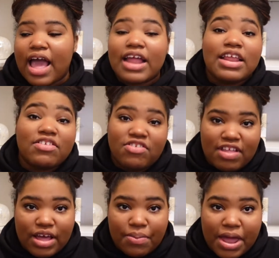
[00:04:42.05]
need to
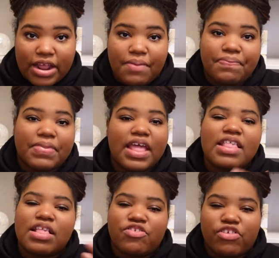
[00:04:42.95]
think about it.
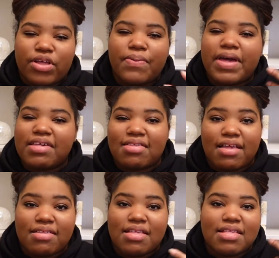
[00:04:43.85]
Essentially what he
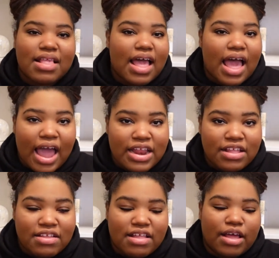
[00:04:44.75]
says is, I
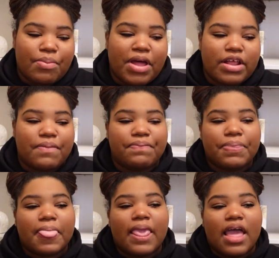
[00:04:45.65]
need to think about it.
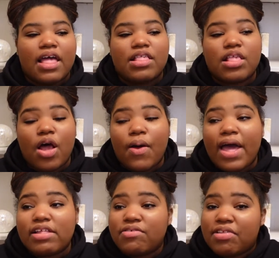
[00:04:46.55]
So
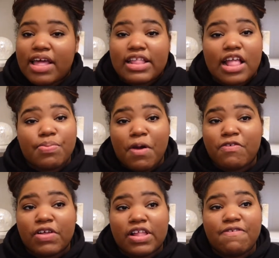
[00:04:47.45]
Heather's like, that's
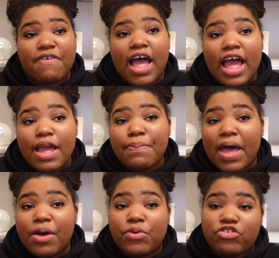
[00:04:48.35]
perfectly fine, but
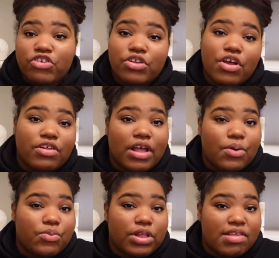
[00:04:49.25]
I want you to know that
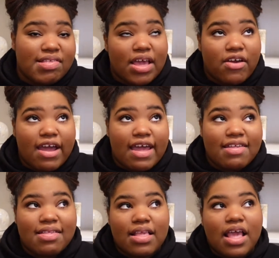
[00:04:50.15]
I'm really
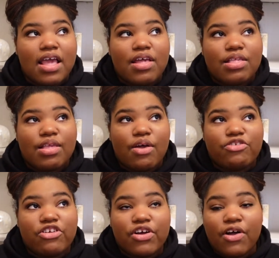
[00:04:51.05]
serious. So
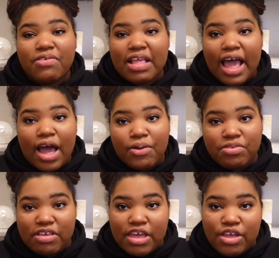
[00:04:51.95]
she goes
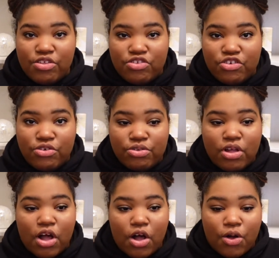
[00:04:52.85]
out into the
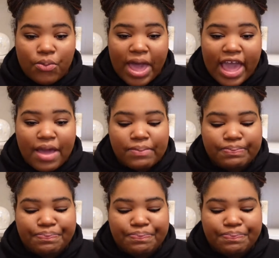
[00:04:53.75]
hallway,